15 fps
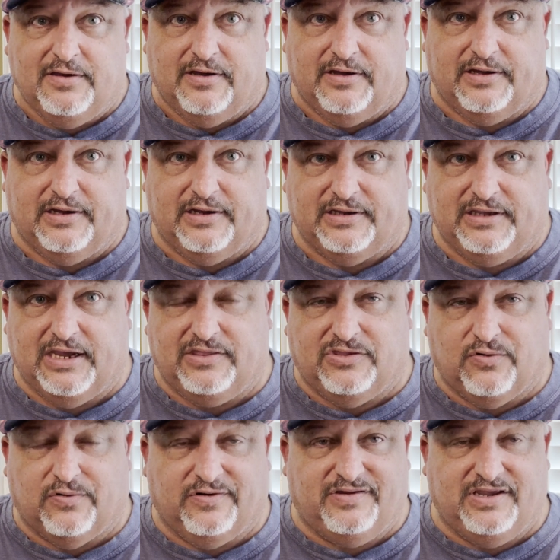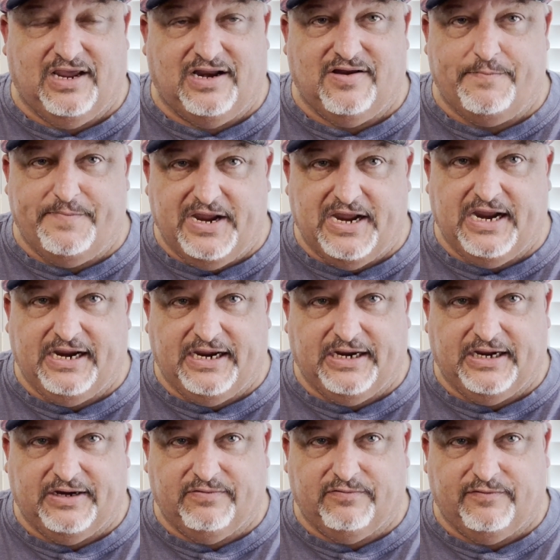getting towards the end of
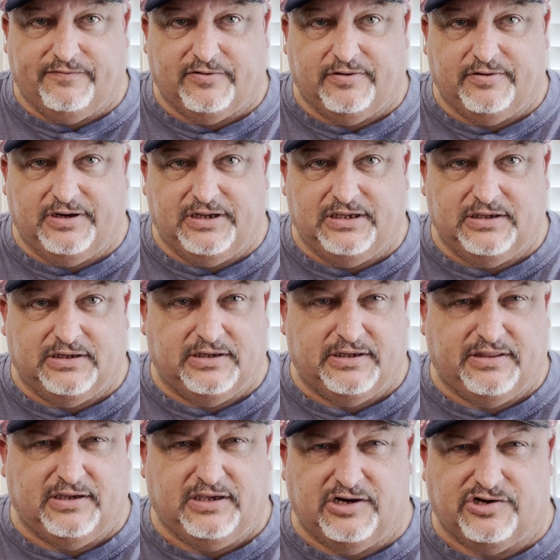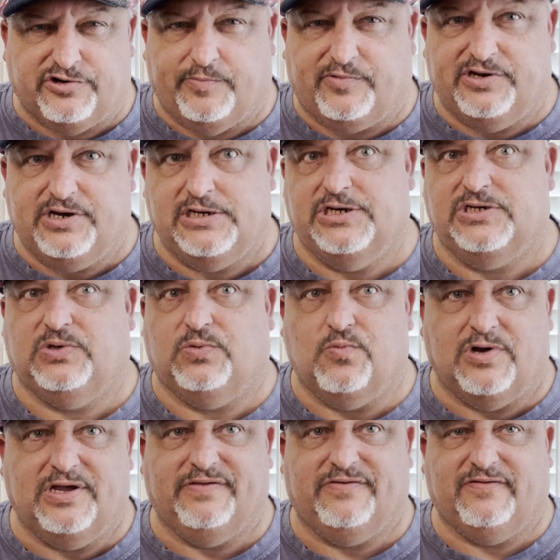May, and we've already, I think, hit triple digits
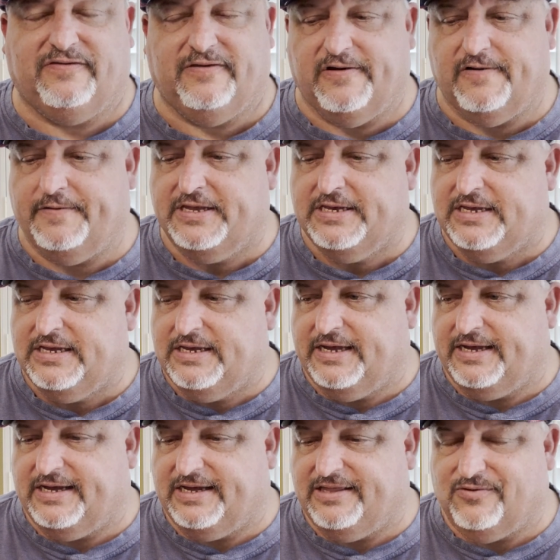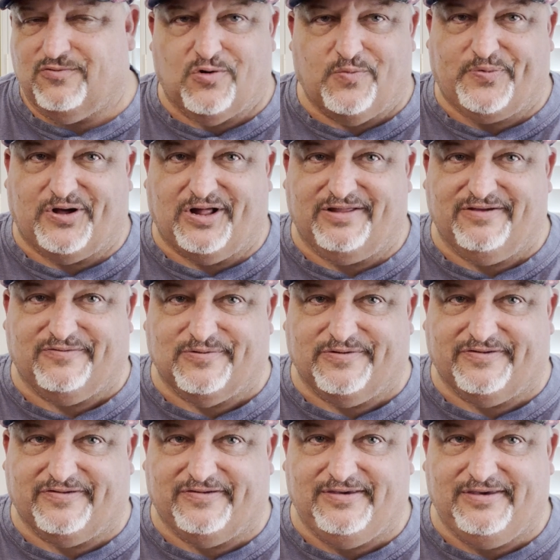once. So the wool polys
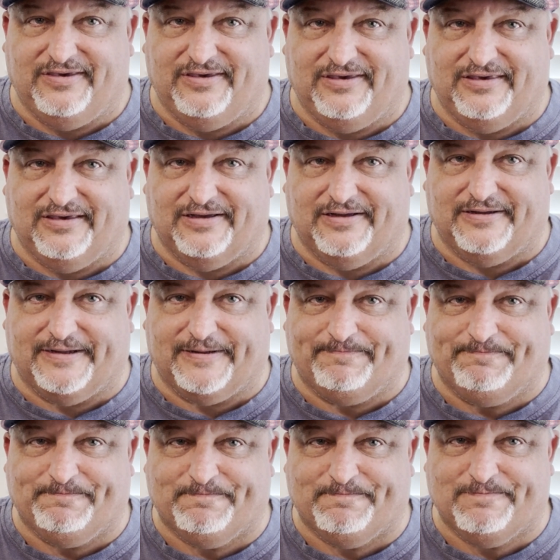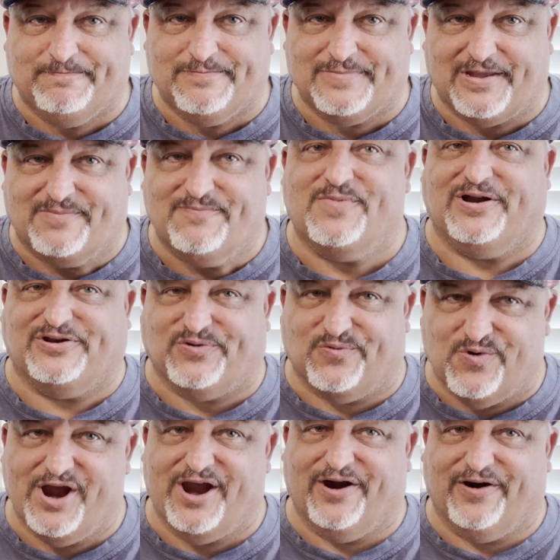won't see much
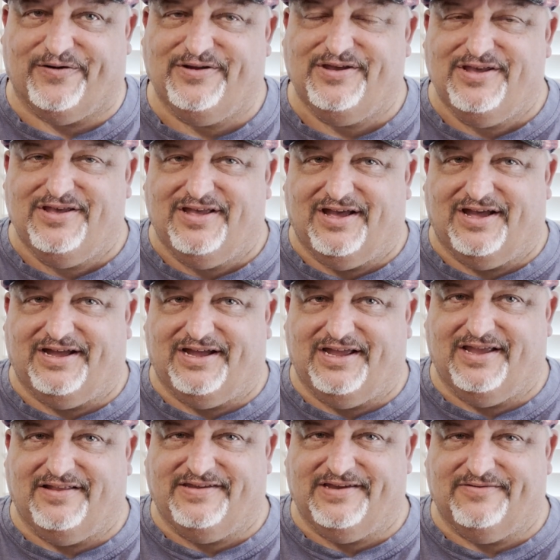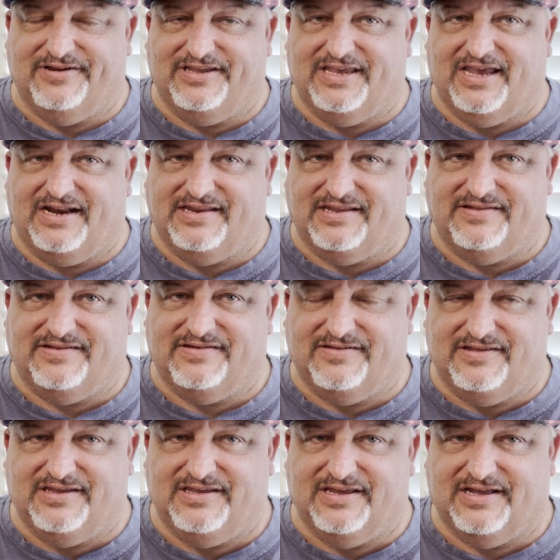wear until we get into
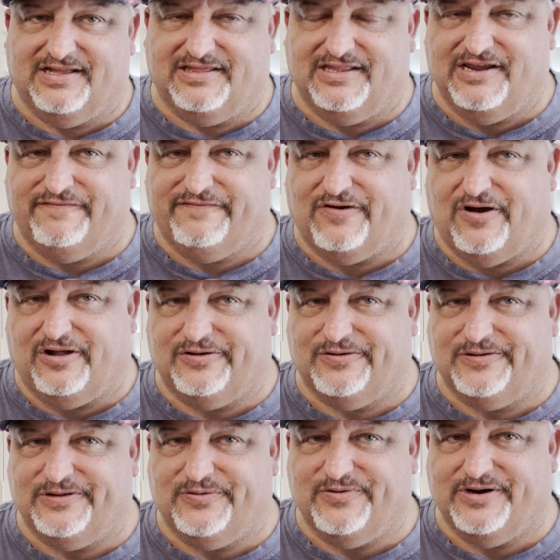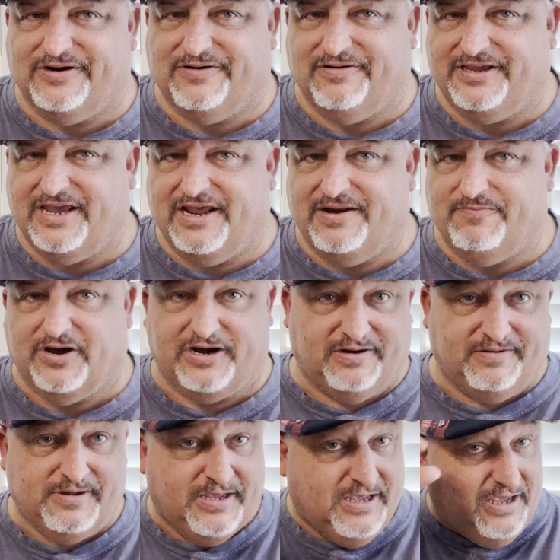the late fall, early winter again. But
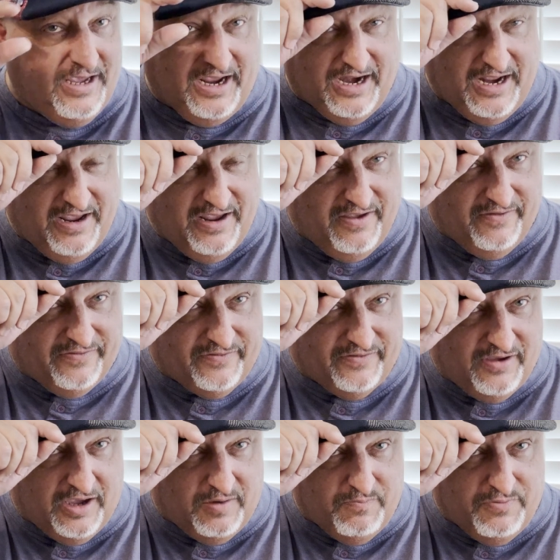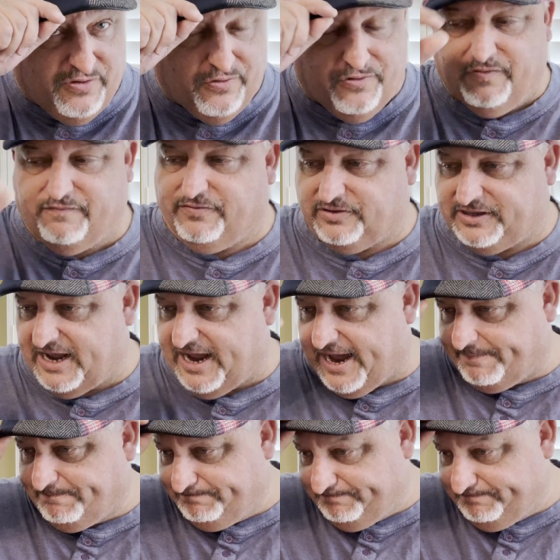it is a beautiful cap.